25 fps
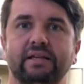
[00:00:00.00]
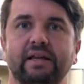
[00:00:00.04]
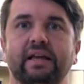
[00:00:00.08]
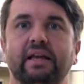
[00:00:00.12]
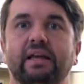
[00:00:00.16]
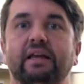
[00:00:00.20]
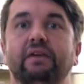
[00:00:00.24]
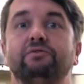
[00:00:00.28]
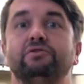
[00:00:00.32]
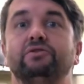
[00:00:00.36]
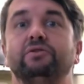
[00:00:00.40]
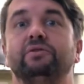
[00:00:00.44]
It
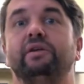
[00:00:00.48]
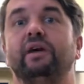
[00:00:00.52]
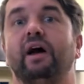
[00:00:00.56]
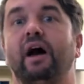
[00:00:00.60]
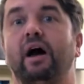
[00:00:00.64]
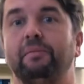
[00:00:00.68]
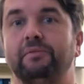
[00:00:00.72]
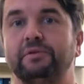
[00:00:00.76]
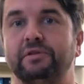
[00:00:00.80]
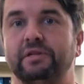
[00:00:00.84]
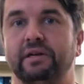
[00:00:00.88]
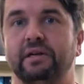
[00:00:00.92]
gives you the
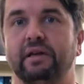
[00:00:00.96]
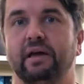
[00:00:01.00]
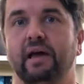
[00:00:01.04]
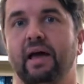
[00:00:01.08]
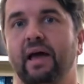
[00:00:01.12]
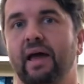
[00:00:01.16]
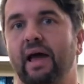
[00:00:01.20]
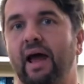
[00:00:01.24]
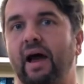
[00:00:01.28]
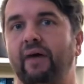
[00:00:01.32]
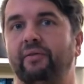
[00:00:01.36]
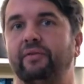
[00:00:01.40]
option
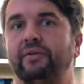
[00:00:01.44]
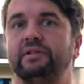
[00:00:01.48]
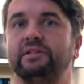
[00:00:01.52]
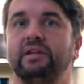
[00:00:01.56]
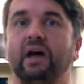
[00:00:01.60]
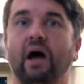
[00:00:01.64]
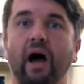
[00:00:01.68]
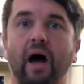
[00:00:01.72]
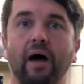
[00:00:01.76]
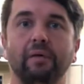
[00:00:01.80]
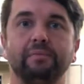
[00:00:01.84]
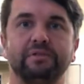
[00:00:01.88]
at the
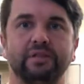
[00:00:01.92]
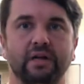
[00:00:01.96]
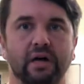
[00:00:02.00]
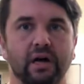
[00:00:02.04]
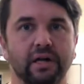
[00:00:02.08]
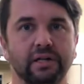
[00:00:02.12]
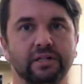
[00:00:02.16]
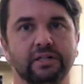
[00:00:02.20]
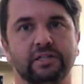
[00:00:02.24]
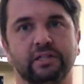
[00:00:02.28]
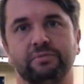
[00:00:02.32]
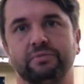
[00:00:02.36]
top to
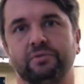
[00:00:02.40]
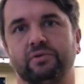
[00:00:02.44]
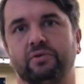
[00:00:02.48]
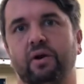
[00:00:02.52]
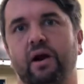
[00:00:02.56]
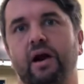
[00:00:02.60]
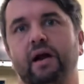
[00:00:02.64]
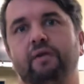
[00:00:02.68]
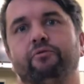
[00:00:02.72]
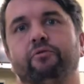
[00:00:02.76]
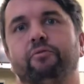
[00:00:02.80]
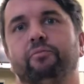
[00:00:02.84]

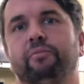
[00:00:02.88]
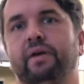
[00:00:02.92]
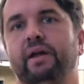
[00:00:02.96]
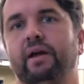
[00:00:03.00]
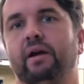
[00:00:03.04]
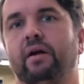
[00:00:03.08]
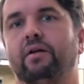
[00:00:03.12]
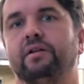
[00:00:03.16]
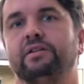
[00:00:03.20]
unsubscribe from there.